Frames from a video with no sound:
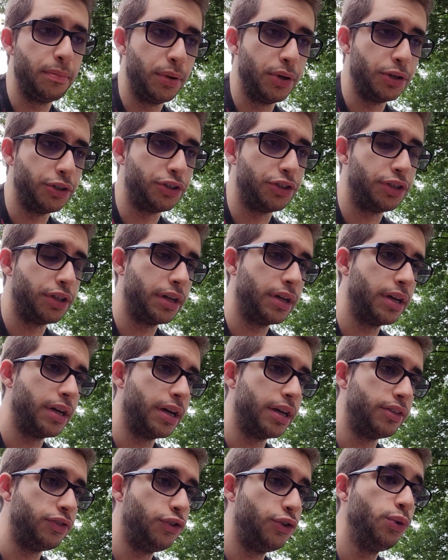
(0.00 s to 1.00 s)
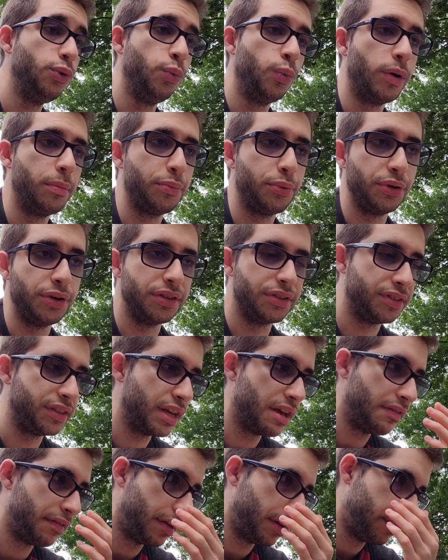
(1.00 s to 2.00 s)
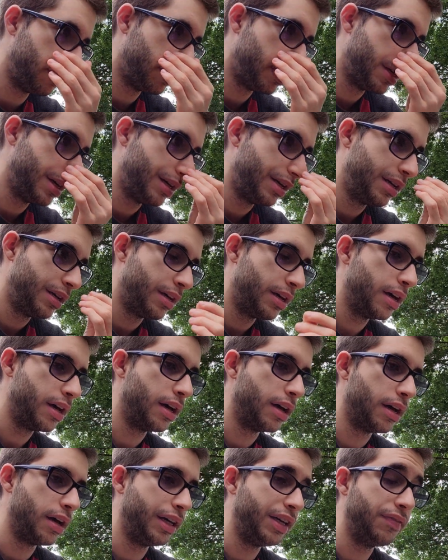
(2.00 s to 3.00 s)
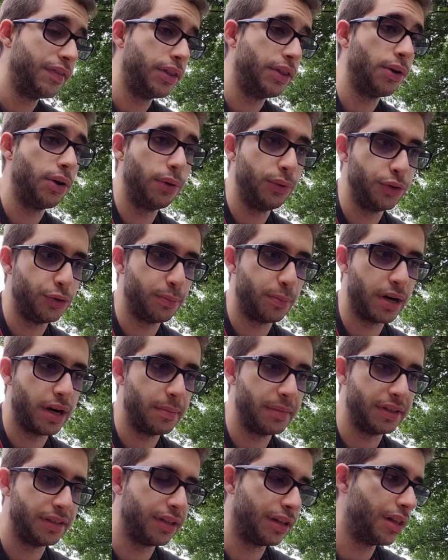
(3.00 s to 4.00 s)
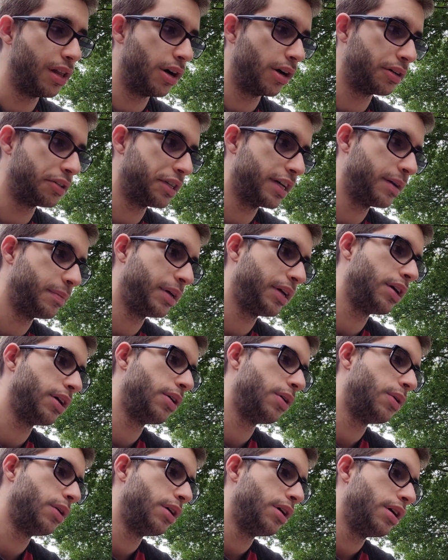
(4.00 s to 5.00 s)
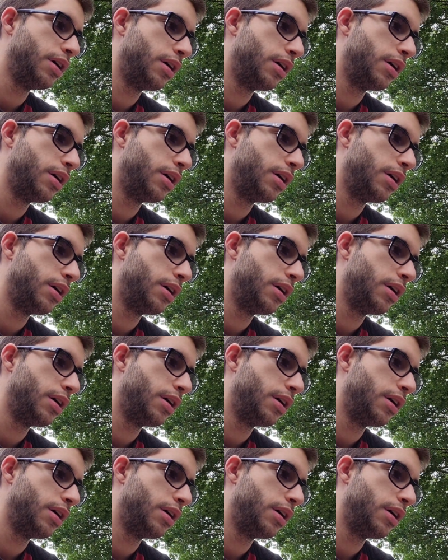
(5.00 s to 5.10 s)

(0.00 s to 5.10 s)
pushed to 1.7, even though it was promised a long time ago,